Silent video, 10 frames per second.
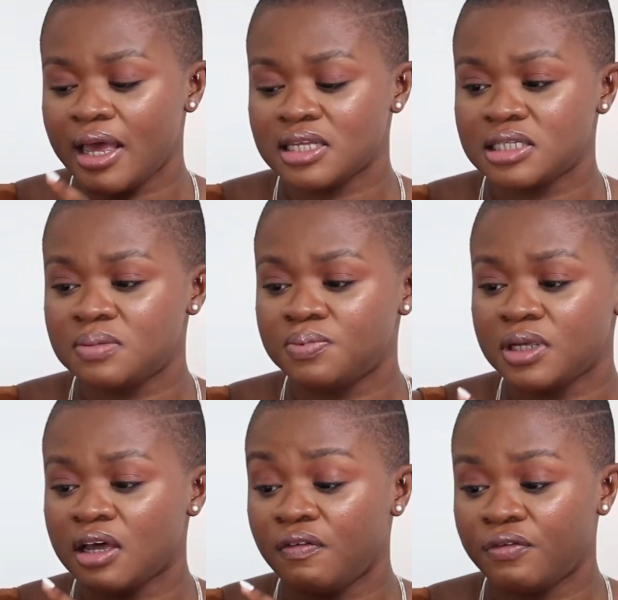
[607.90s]

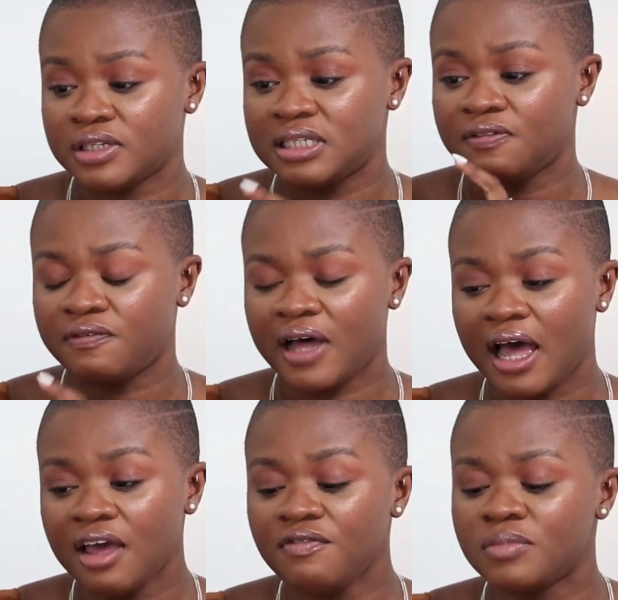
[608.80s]
SPF
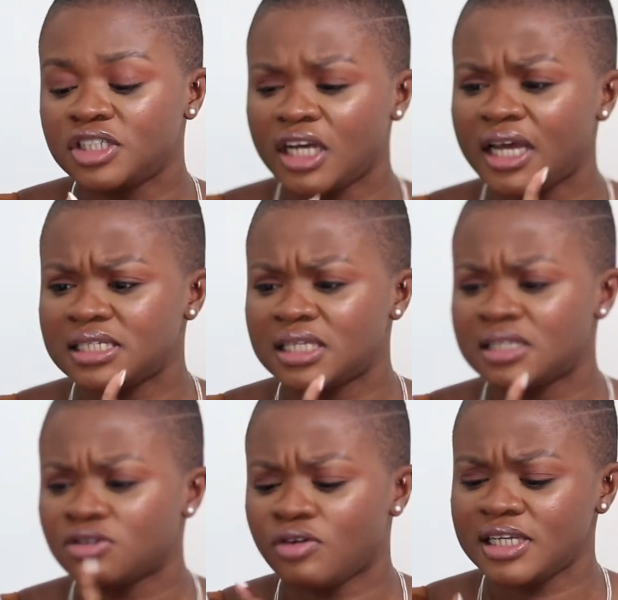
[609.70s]
45, Missha
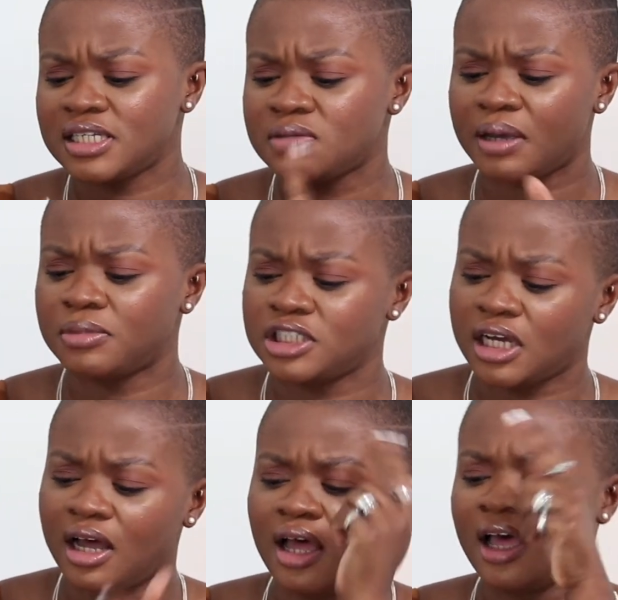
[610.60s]
Essence or Essence by Missha
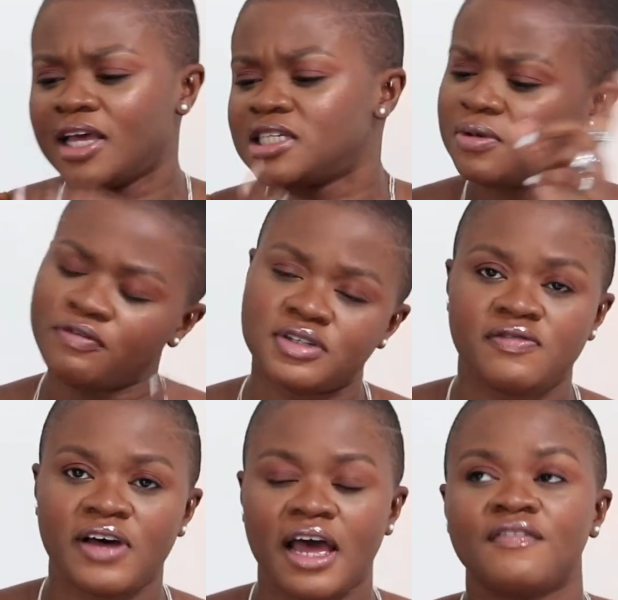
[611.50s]
SPF
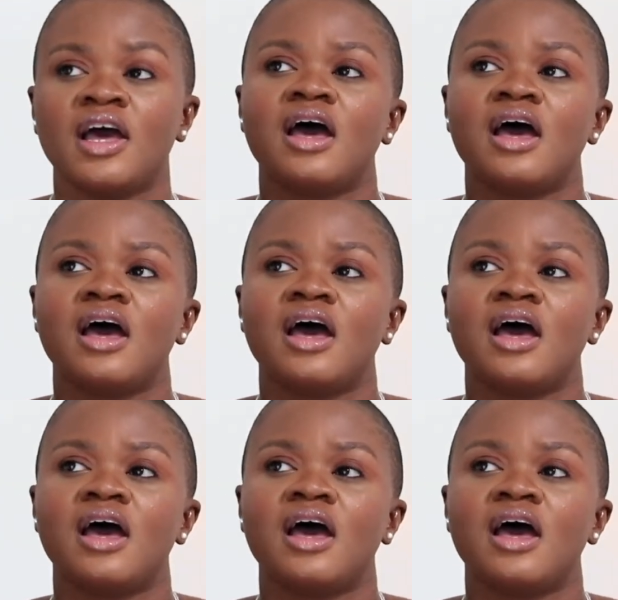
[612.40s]
45.